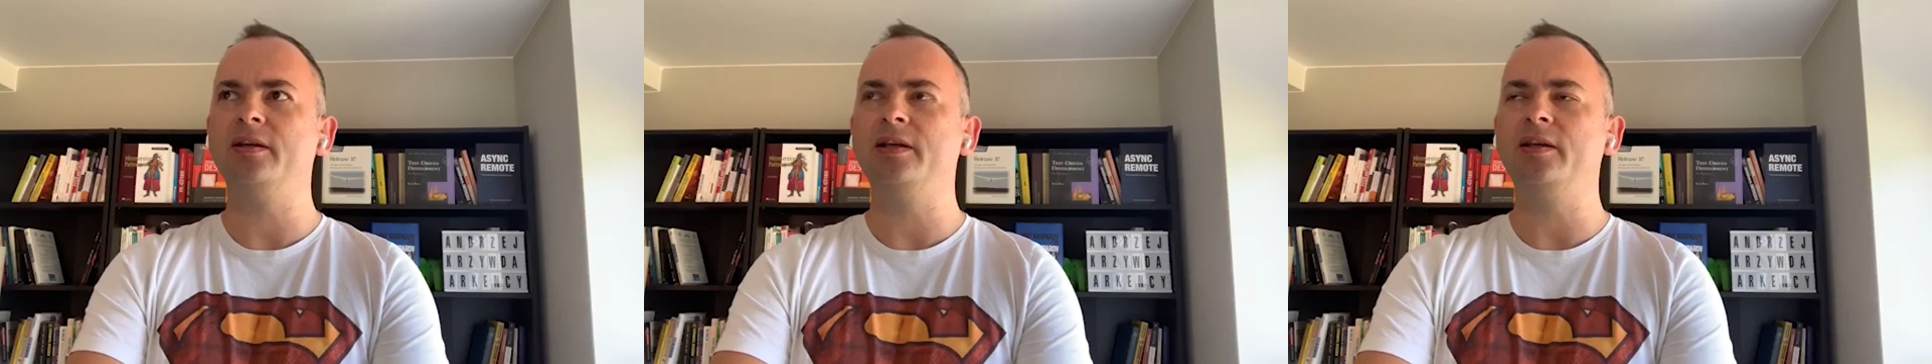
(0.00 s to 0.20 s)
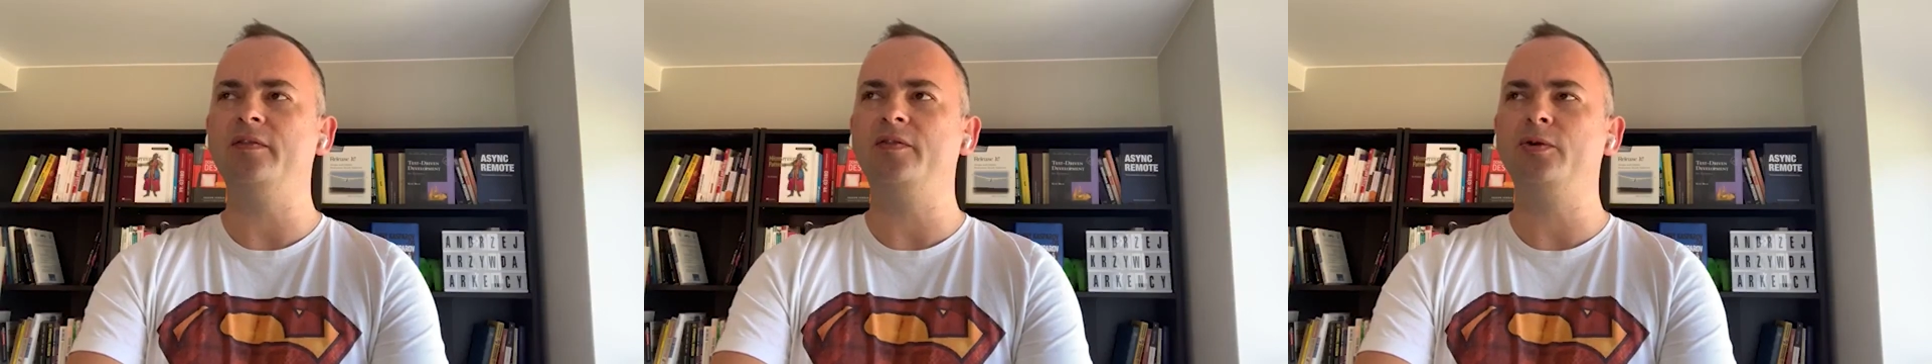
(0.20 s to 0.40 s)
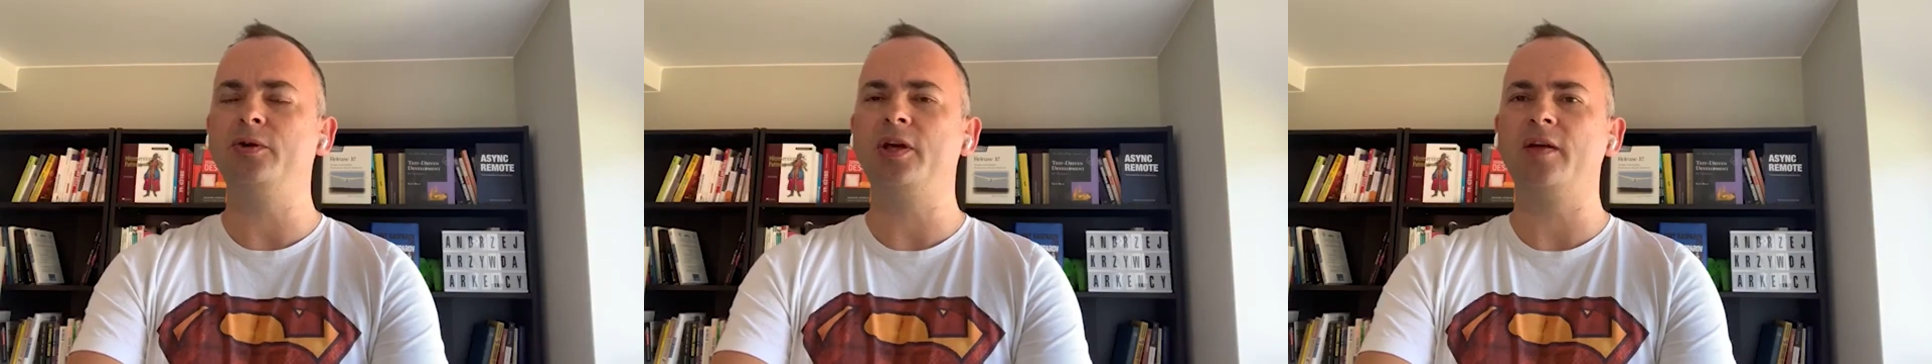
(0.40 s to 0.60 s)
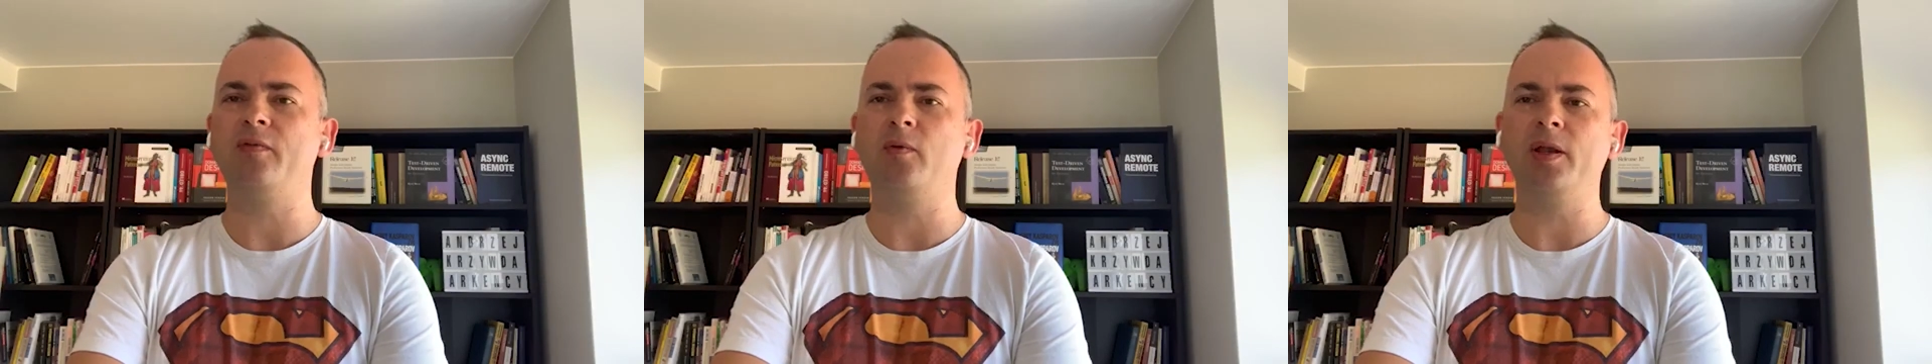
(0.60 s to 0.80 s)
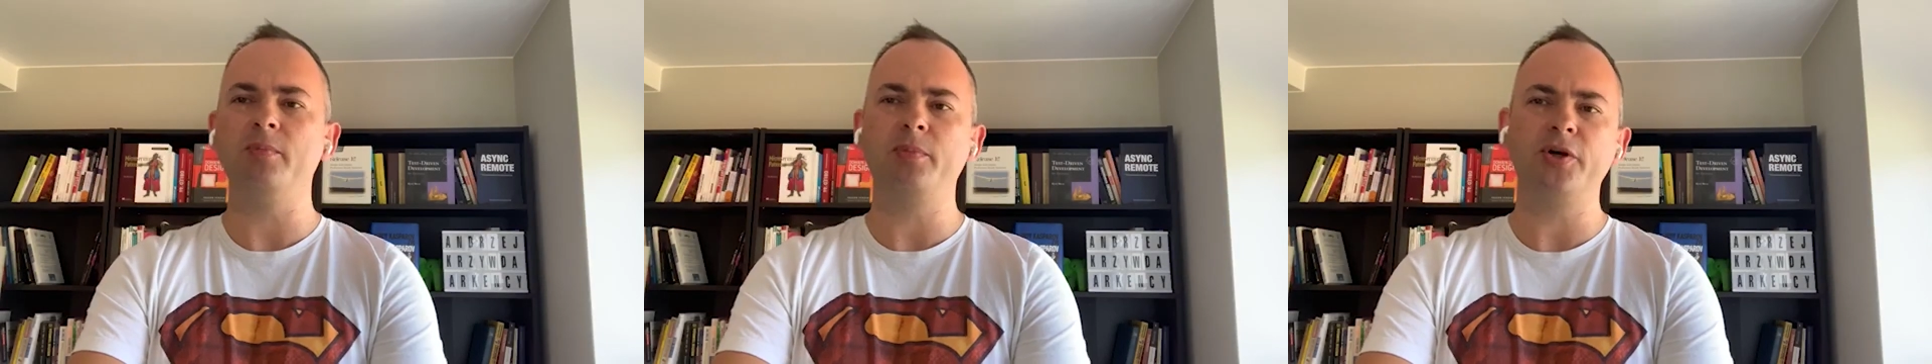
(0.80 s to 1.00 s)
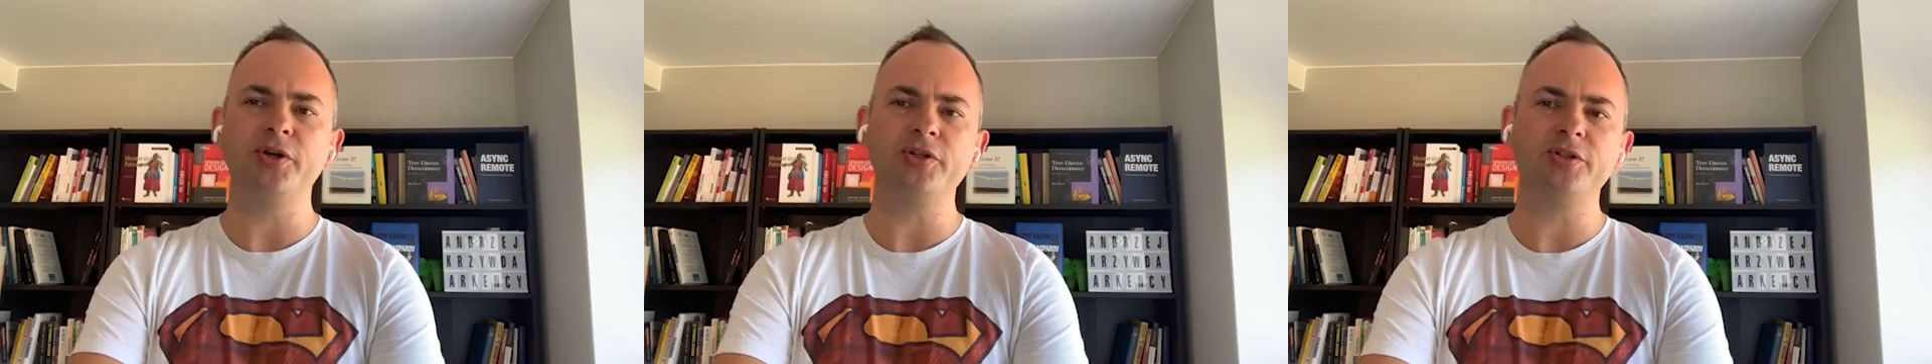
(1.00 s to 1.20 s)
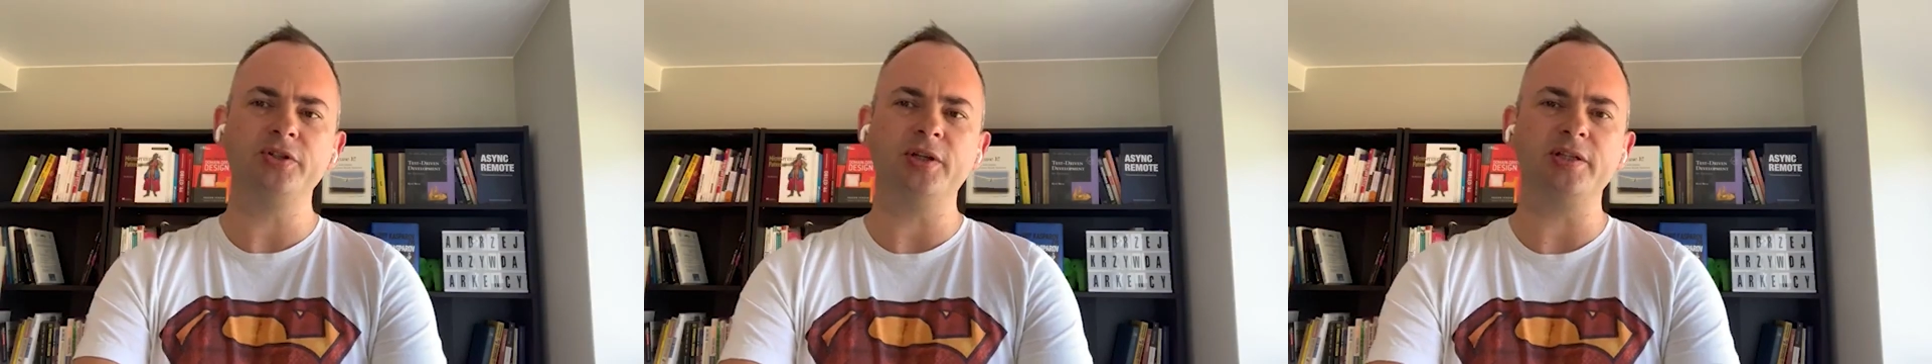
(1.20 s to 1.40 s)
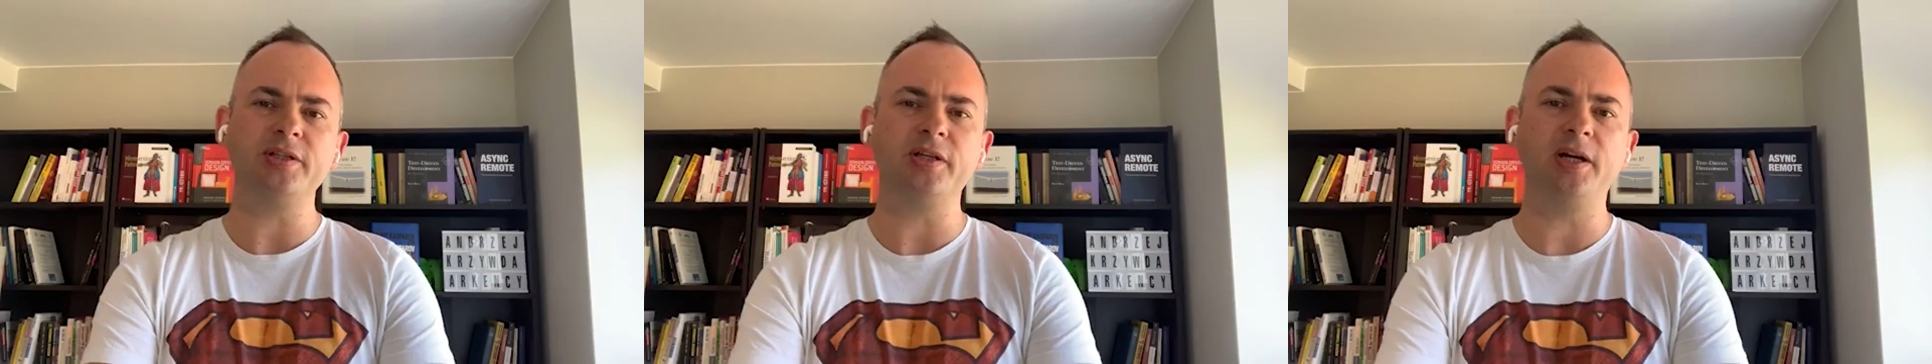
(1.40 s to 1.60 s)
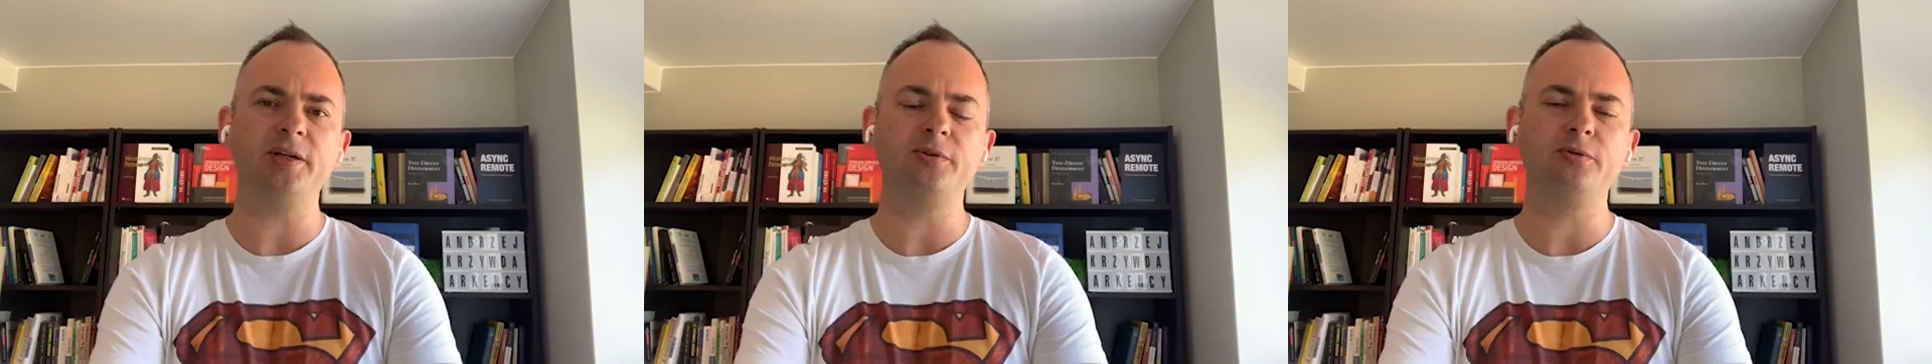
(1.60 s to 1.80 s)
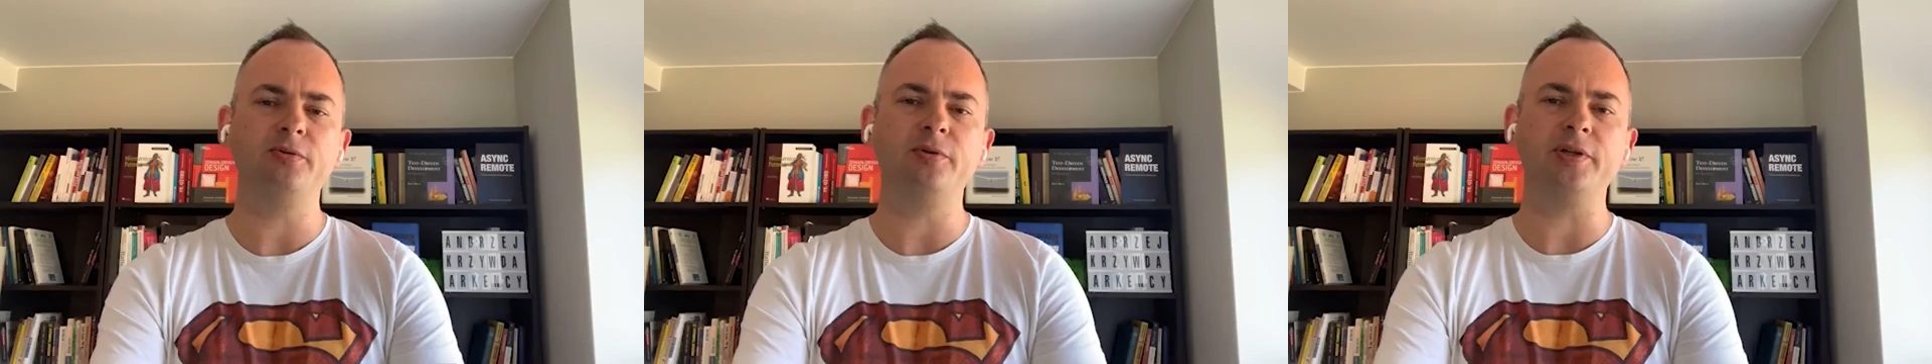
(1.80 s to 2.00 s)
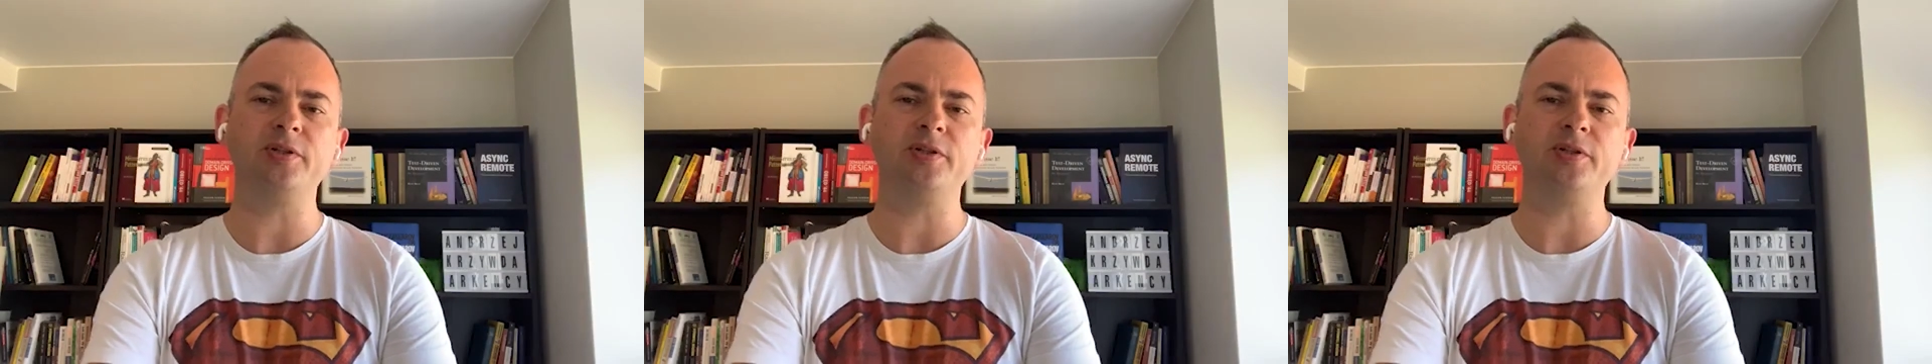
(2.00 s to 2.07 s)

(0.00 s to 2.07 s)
if you have one person assigned to a